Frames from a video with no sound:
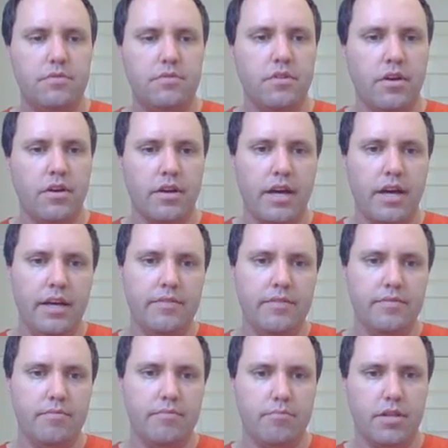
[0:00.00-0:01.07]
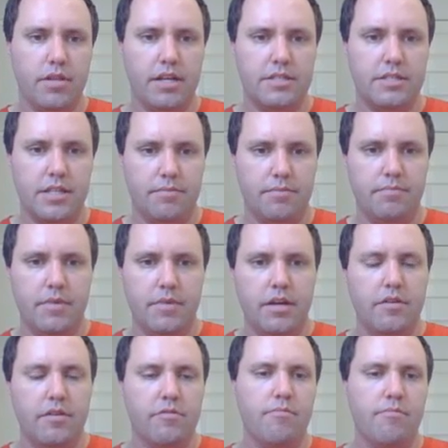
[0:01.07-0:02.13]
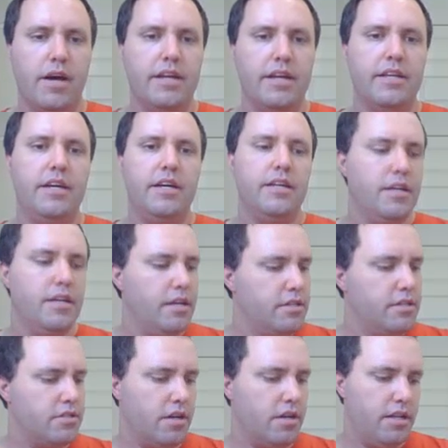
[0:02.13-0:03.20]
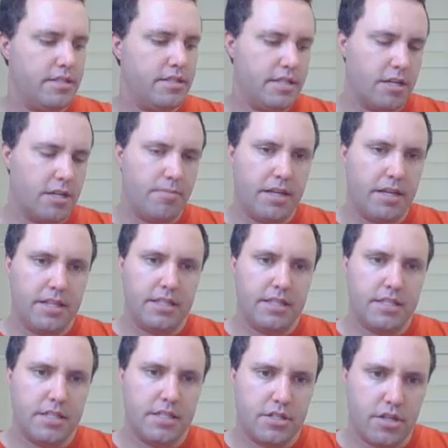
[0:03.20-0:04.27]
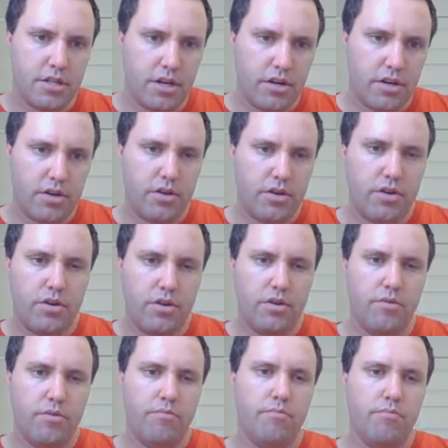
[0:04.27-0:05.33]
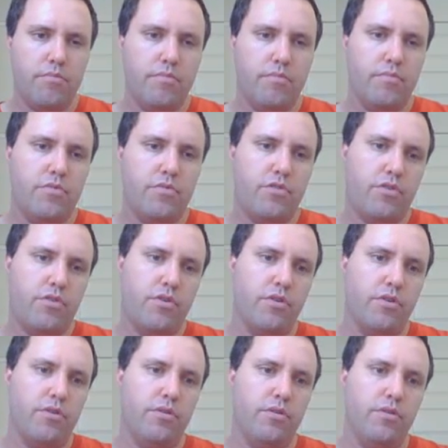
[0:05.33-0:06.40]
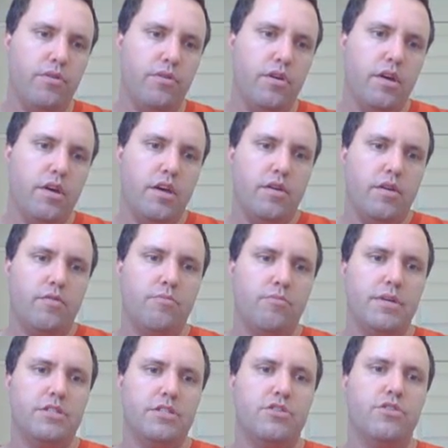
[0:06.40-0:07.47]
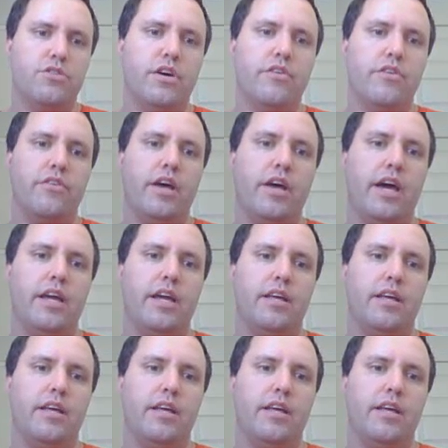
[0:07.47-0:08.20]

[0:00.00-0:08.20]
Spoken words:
Okay, plus some remainder. So let's think about this. So 2 will be 280,